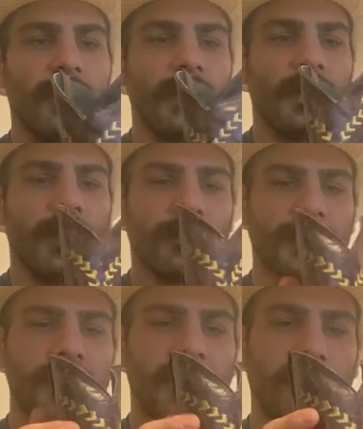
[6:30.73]
I'm
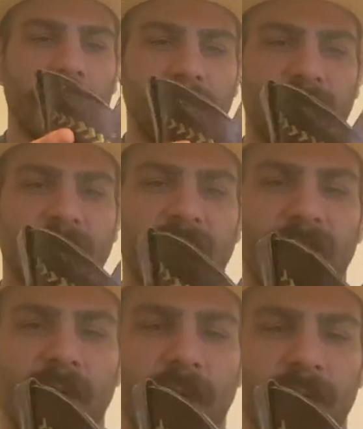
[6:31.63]
sure they'll resist.
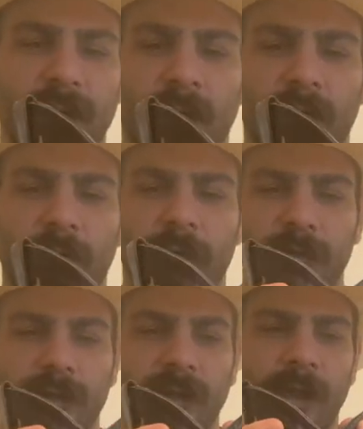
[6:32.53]
It's not the
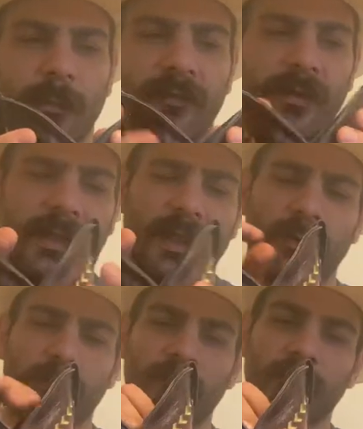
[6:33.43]
first time I've
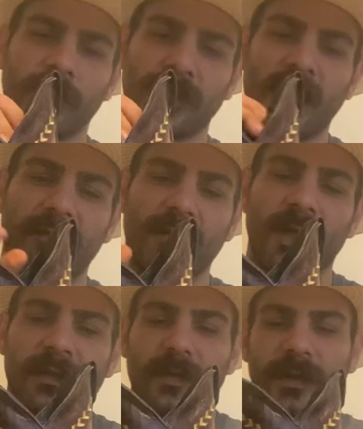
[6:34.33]
encountered a shaft
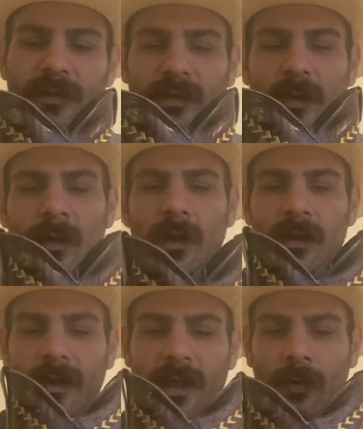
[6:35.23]
like this.
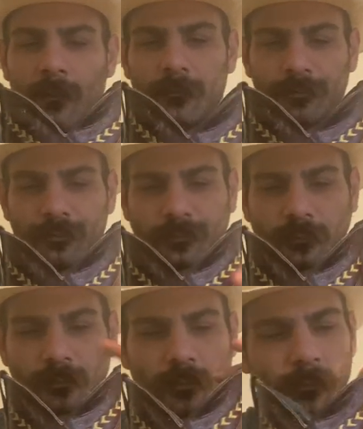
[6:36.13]
Now,
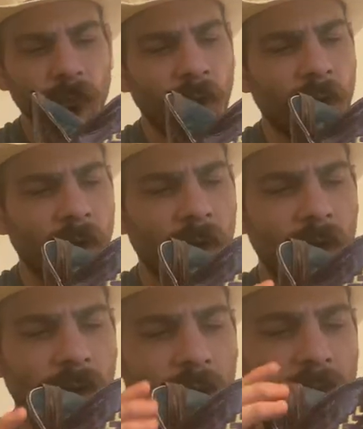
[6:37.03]

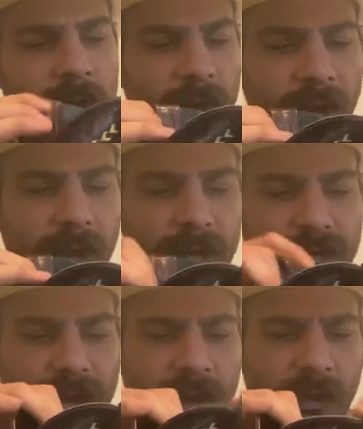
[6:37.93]
on the
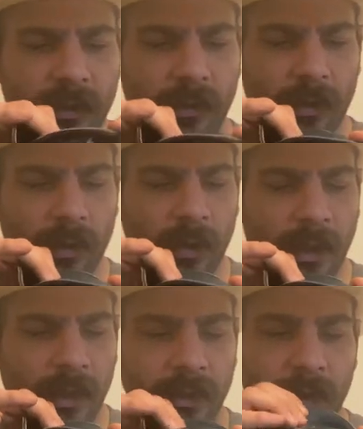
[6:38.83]
inside
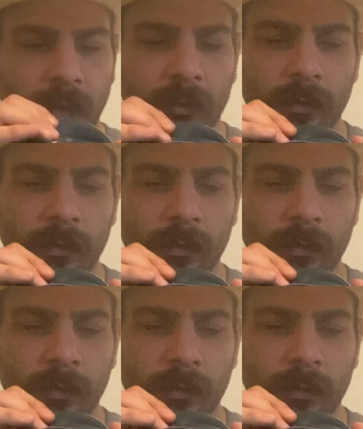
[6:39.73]
lining,